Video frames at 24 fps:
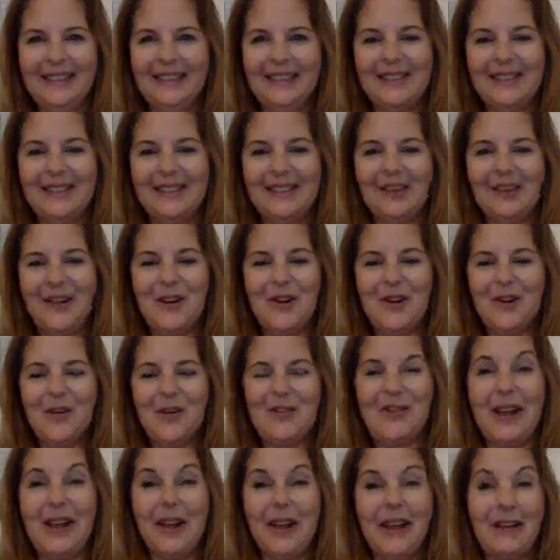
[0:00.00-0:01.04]
So
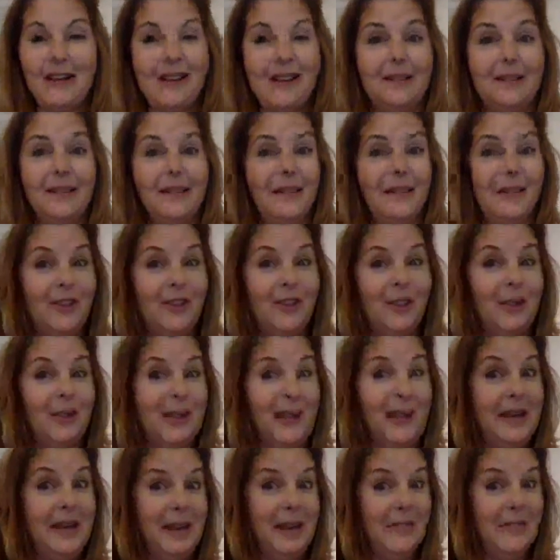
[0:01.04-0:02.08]
we've got a little
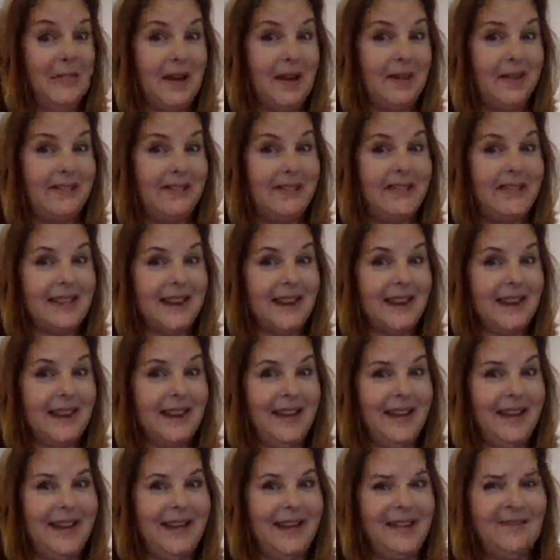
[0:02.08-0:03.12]
nip on the
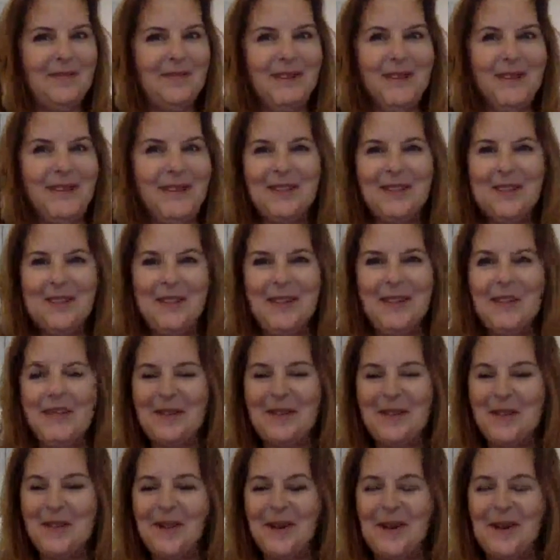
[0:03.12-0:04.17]
side to go
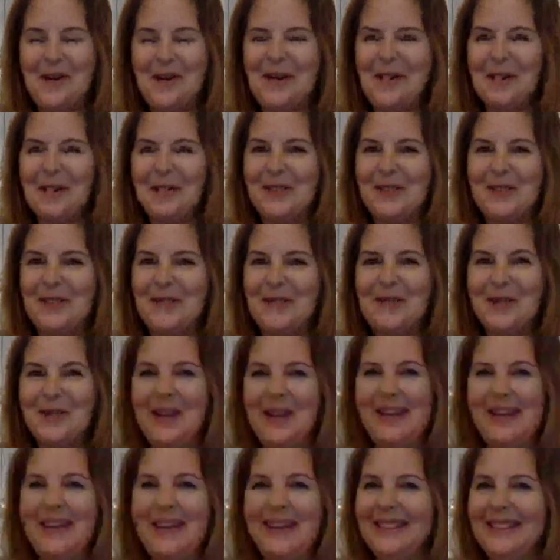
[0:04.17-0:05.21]
with our
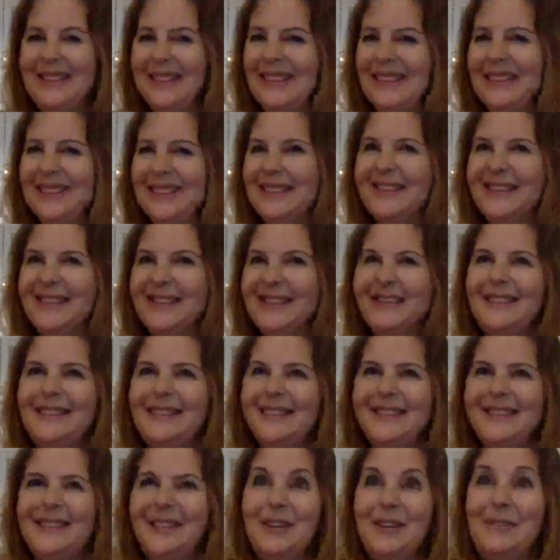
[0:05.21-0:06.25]
sweet.
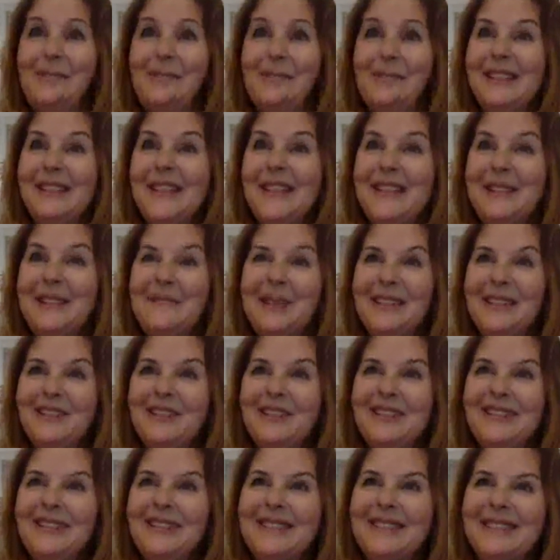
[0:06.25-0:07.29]
Oh, we're taking
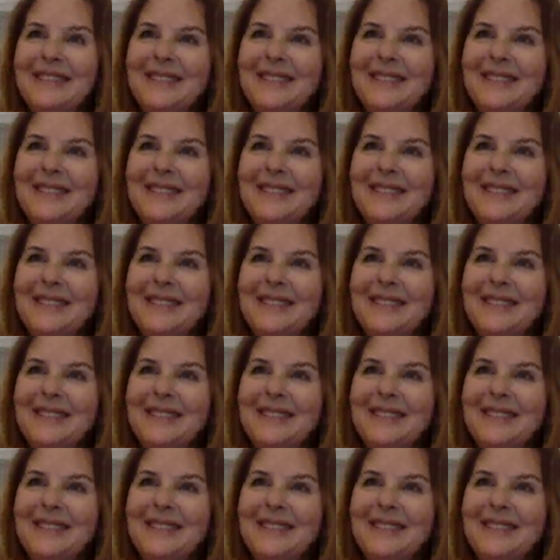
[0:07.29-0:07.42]
pictures.